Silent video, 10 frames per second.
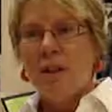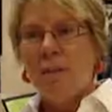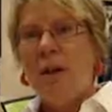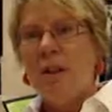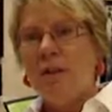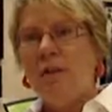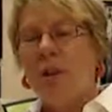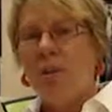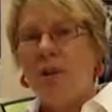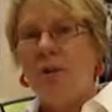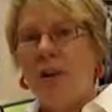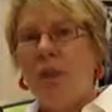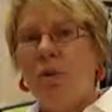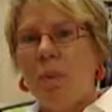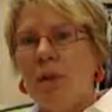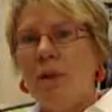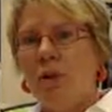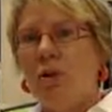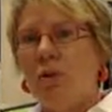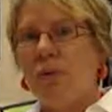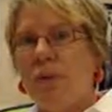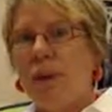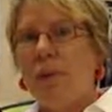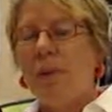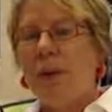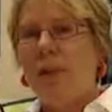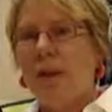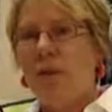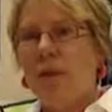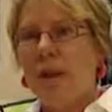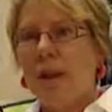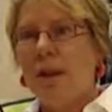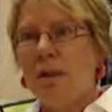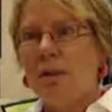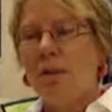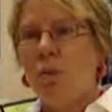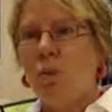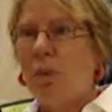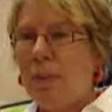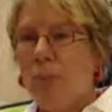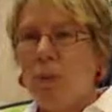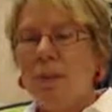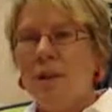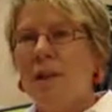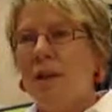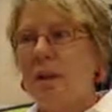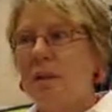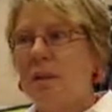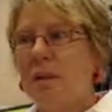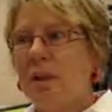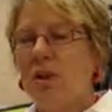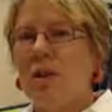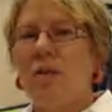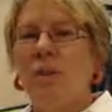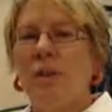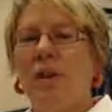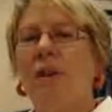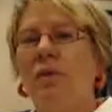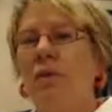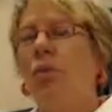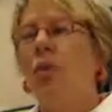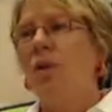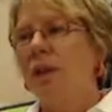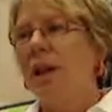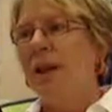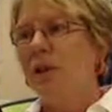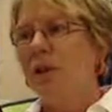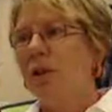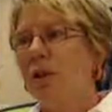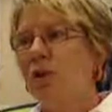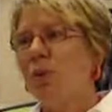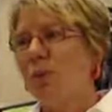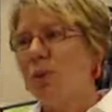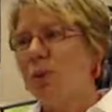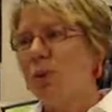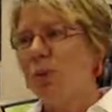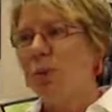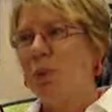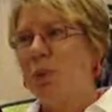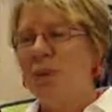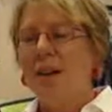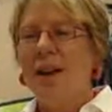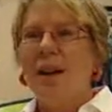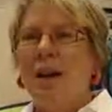it's basically was a faith-based issue for them, that they just think it's, one woman said it's just reflective of the moral decay of our country. Those were her words.